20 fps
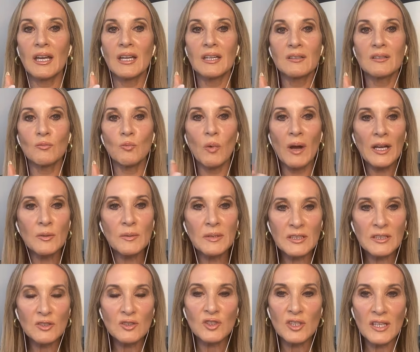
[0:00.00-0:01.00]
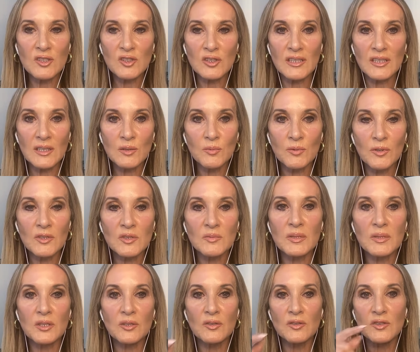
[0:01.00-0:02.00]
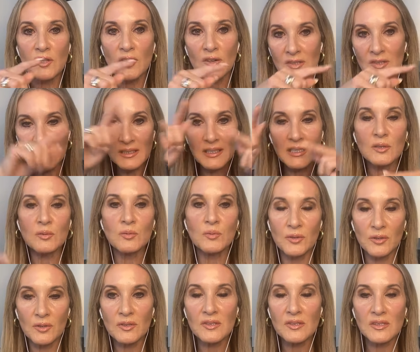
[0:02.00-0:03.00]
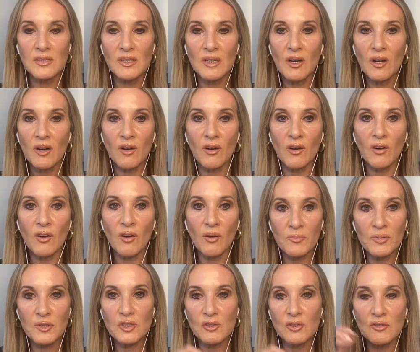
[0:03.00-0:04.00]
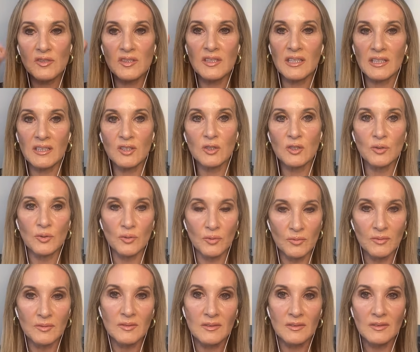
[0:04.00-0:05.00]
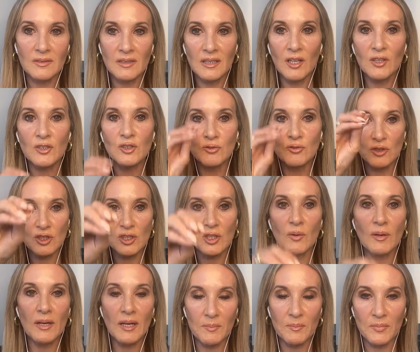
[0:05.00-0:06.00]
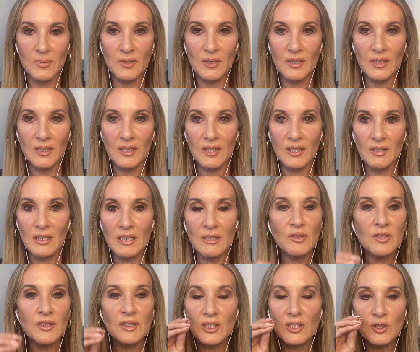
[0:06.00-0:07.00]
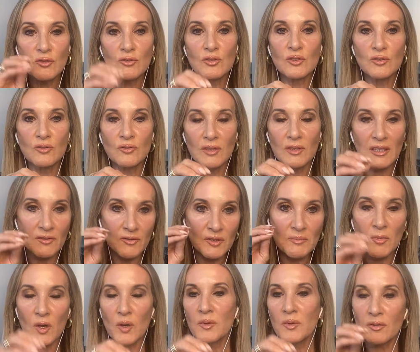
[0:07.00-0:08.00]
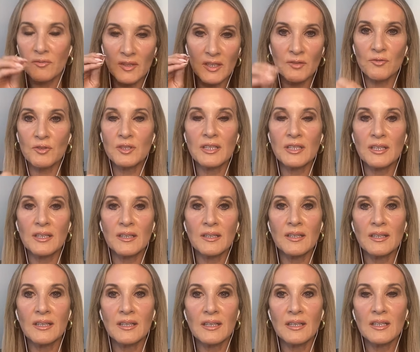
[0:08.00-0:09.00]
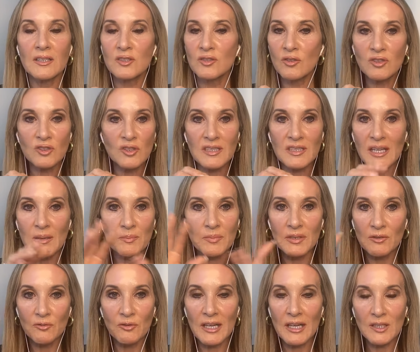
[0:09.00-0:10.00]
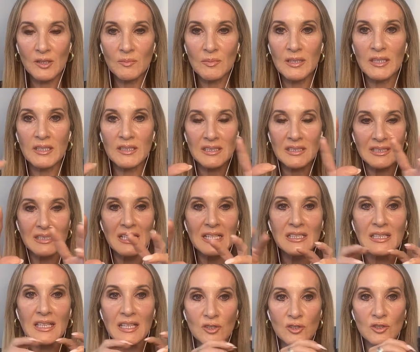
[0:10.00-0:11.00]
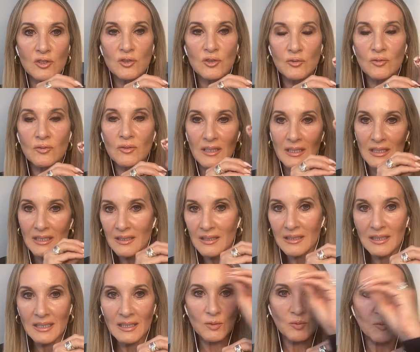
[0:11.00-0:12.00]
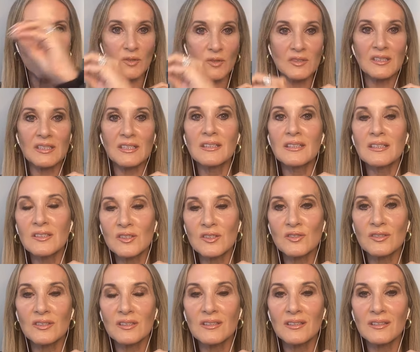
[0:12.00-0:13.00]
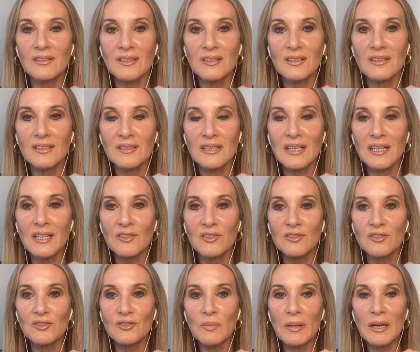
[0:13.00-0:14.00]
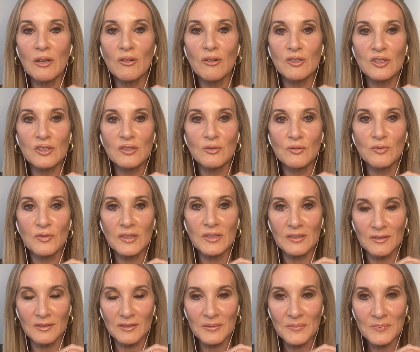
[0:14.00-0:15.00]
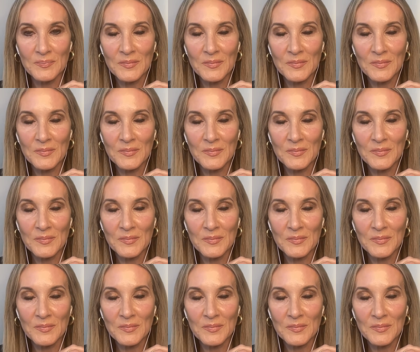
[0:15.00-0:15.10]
And why do we need to change the networks? Because those networks are producing you, how you show up. Everything you do, every moment of every day is not just happening randomly. It's attached to the networks in these in the in the psychoneurobiological field.